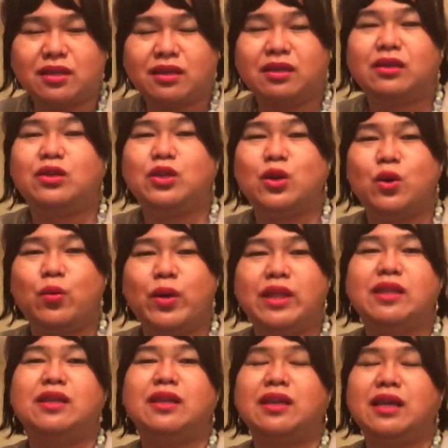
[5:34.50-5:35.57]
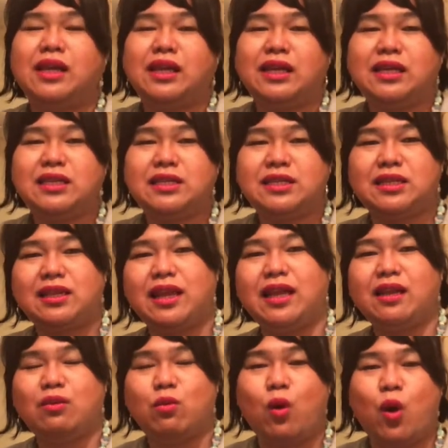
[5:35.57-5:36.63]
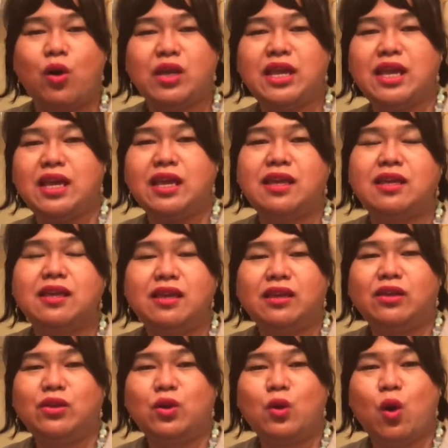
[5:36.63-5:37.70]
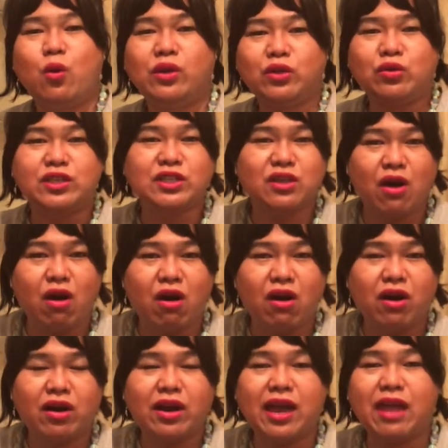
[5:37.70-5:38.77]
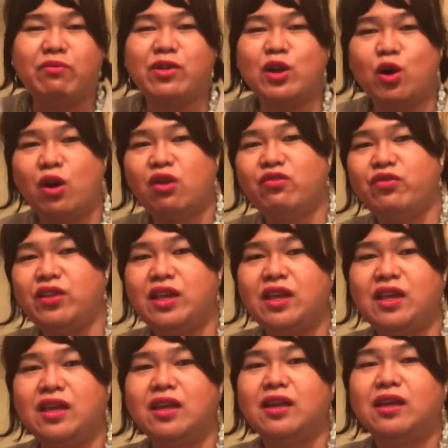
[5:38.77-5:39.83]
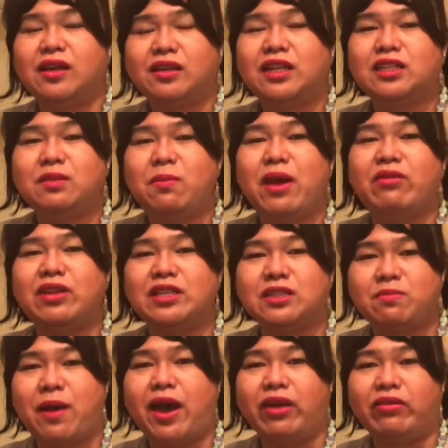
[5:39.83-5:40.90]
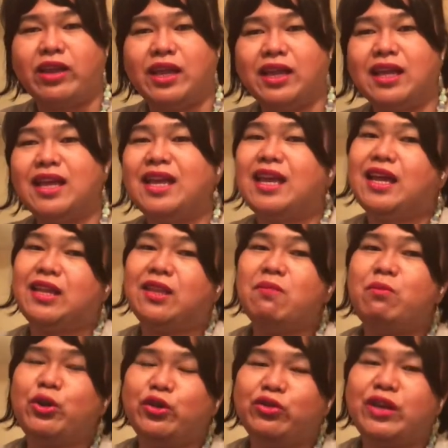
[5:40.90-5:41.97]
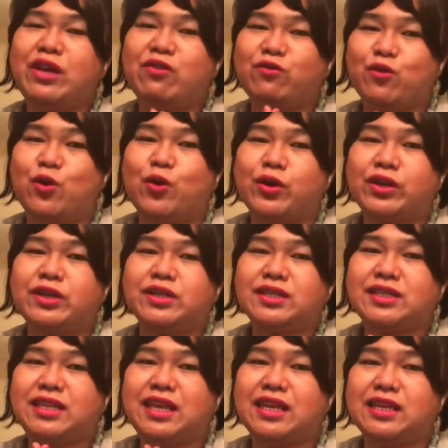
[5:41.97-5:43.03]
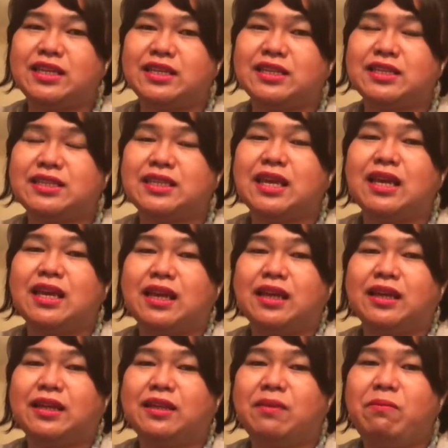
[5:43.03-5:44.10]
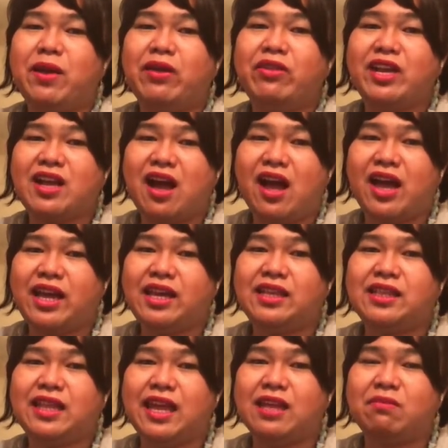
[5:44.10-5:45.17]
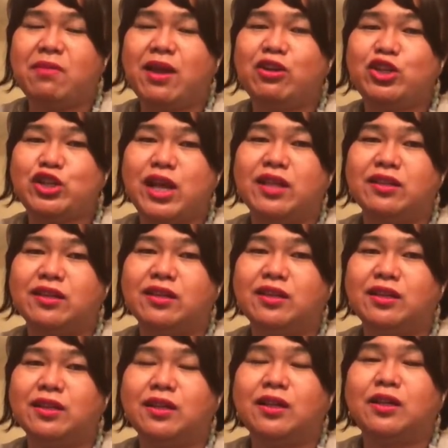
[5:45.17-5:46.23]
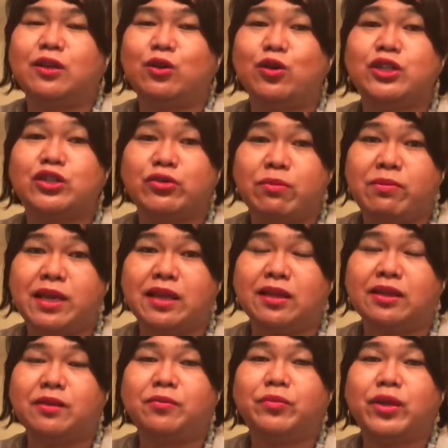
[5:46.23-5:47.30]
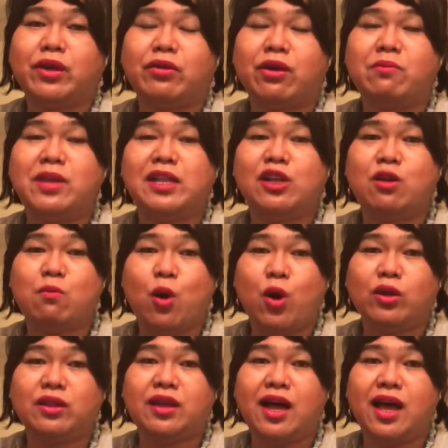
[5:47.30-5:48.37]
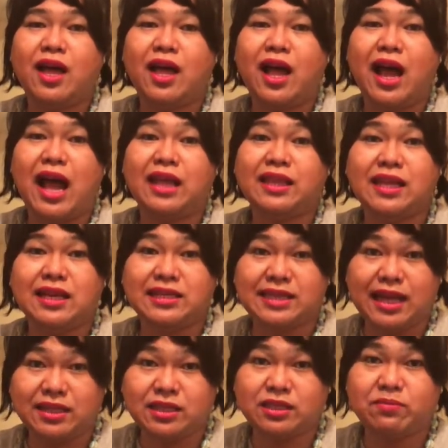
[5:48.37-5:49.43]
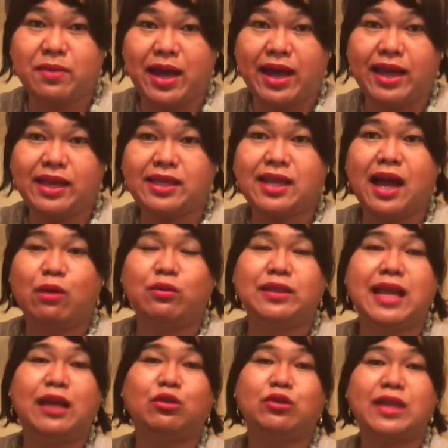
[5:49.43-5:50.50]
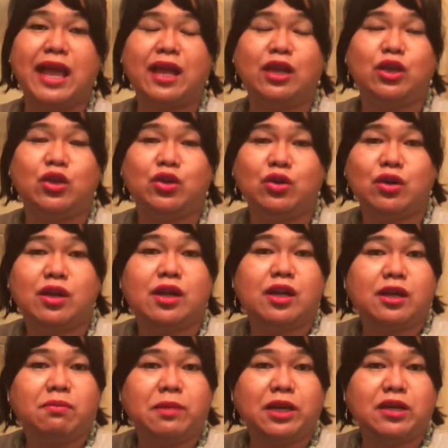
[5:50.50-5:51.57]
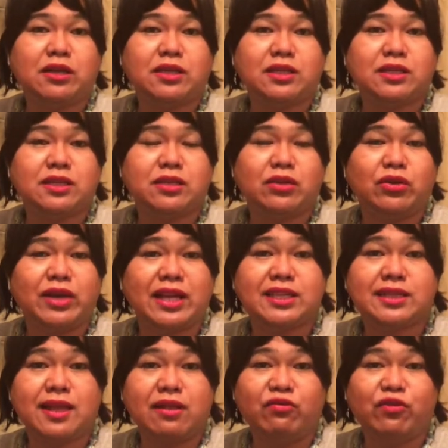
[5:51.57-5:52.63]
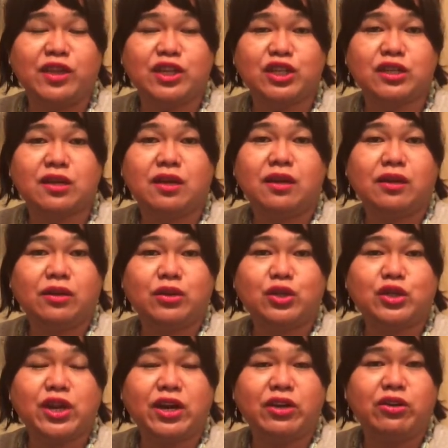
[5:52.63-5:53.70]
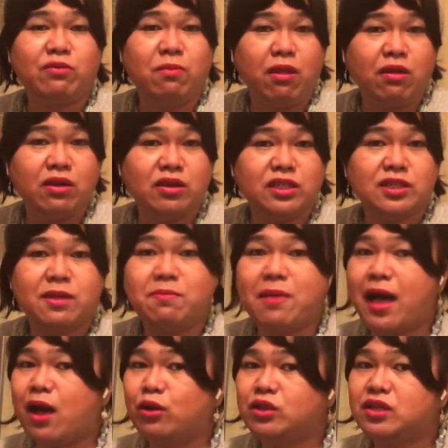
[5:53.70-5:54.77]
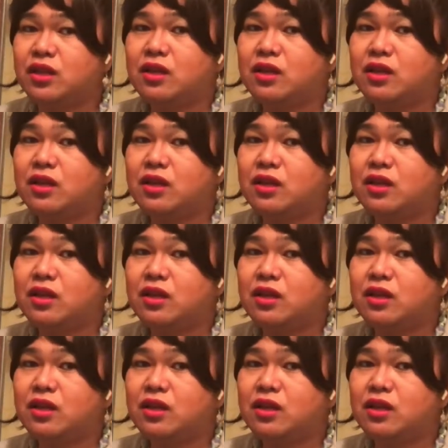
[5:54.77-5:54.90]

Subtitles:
you know, when he's like walking, you know, going to his car, having coffee. That's very inspiring. Number three, of course, is the very kind and very gentle Kuis Ramil. Ramil Gumogda, ang ating kasatisfied. I would like to thank you because you're not selfish. You shared your blogs about